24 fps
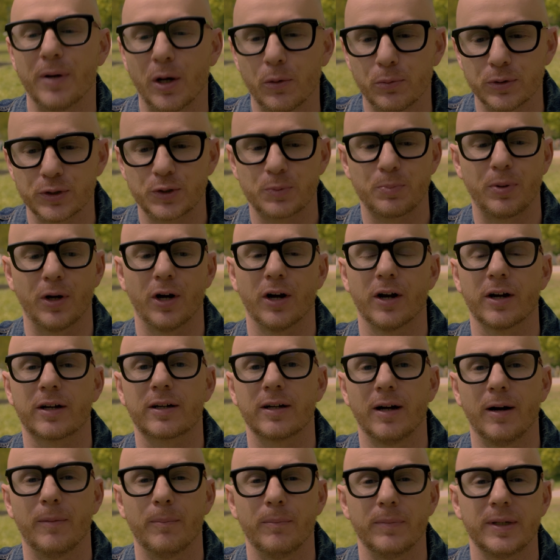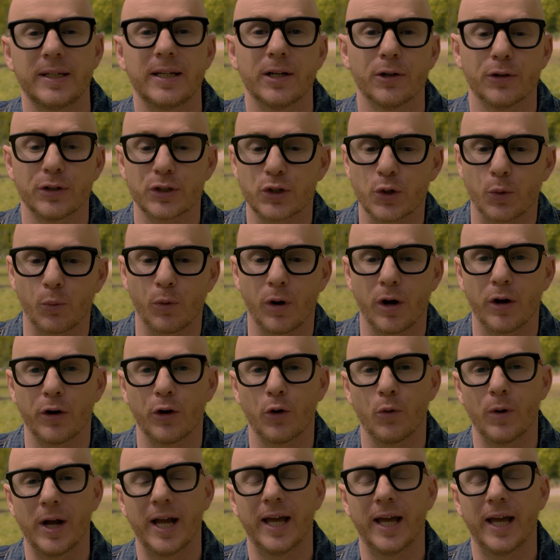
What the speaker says: Bellwoods Park. I'm here in Toronto,